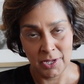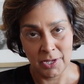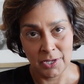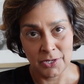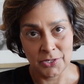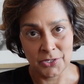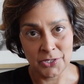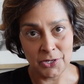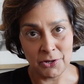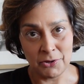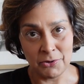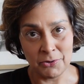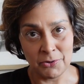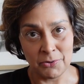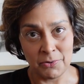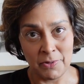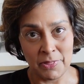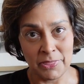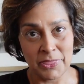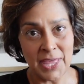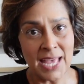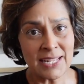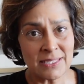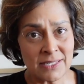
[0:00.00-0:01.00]
So
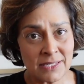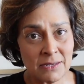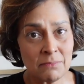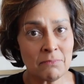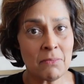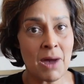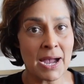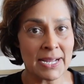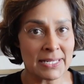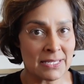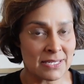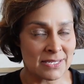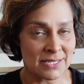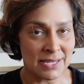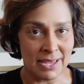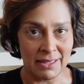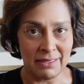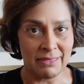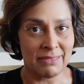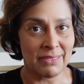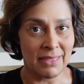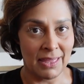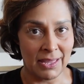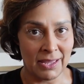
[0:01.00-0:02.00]
that's a mindset
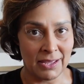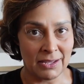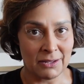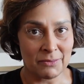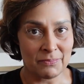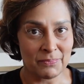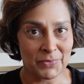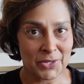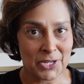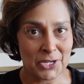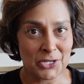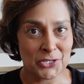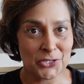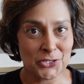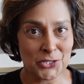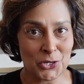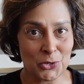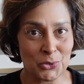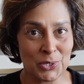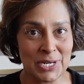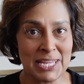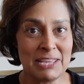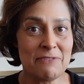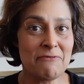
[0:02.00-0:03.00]
thing. So
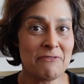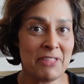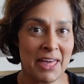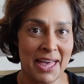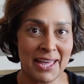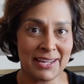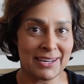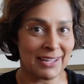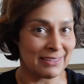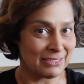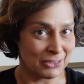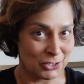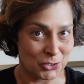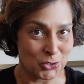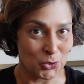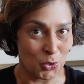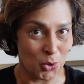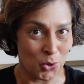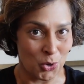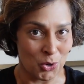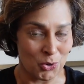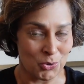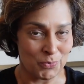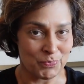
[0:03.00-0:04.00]
leave that at the
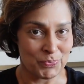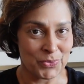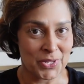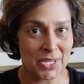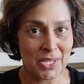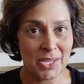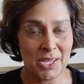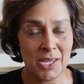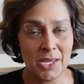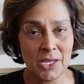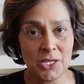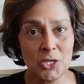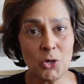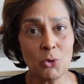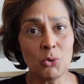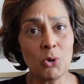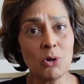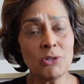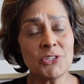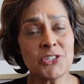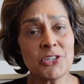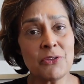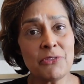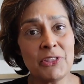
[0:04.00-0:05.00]
door. You're
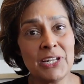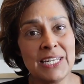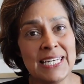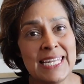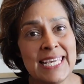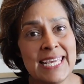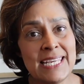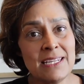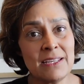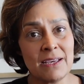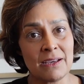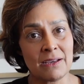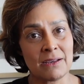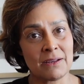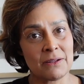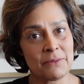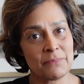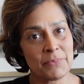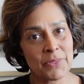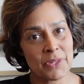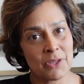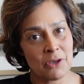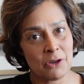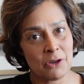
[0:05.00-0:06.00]
also the leader
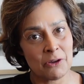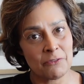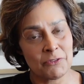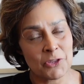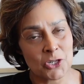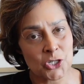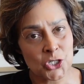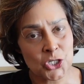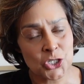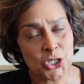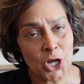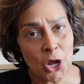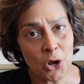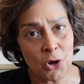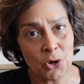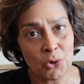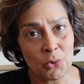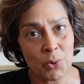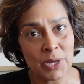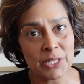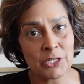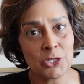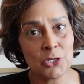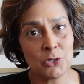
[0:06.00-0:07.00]
of the show
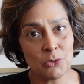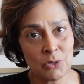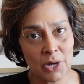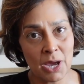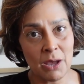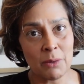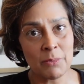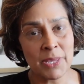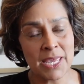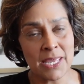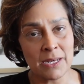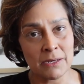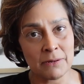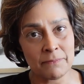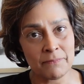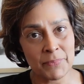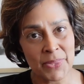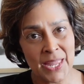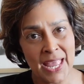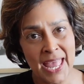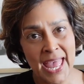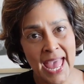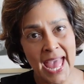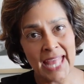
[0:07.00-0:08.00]
when you come in,
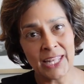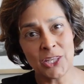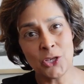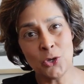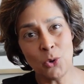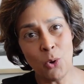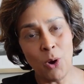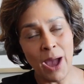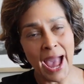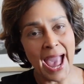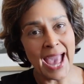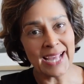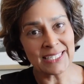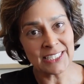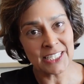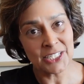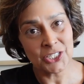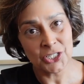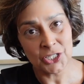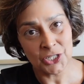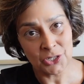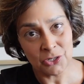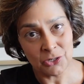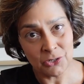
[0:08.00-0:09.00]
and your
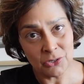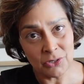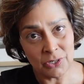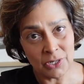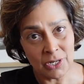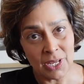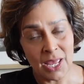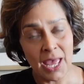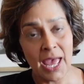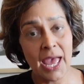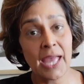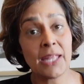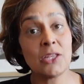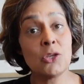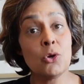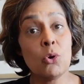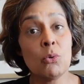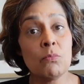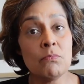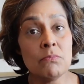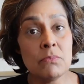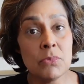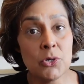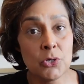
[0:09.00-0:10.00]
attitude and your
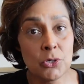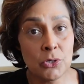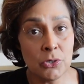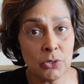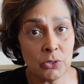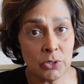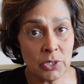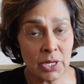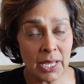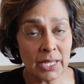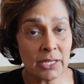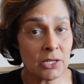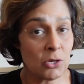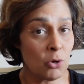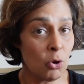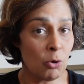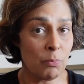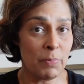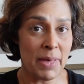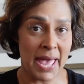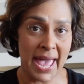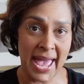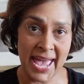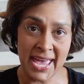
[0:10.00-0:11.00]
mood and your
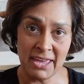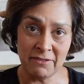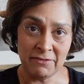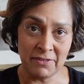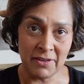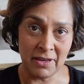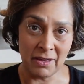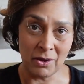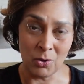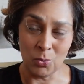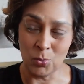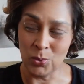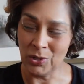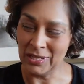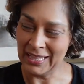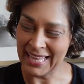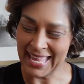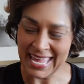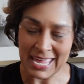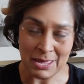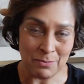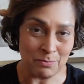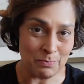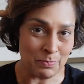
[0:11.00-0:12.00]
behavior will
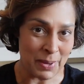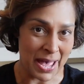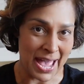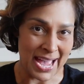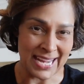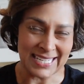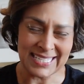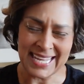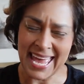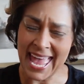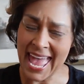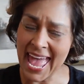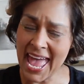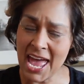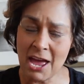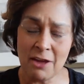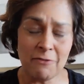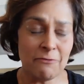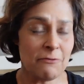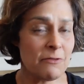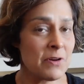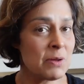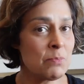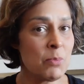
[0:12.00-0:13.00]
impact
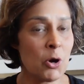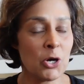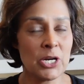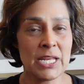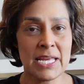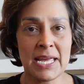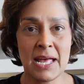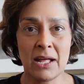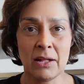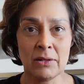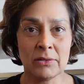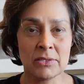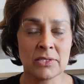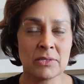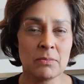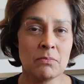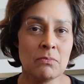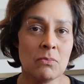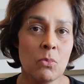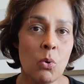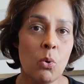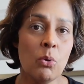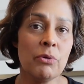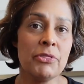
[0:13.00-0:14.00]
everybody else
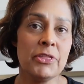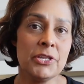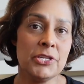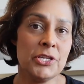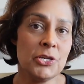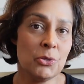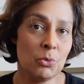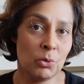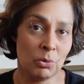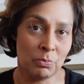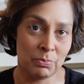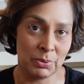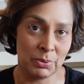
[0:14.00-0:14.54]
more than you will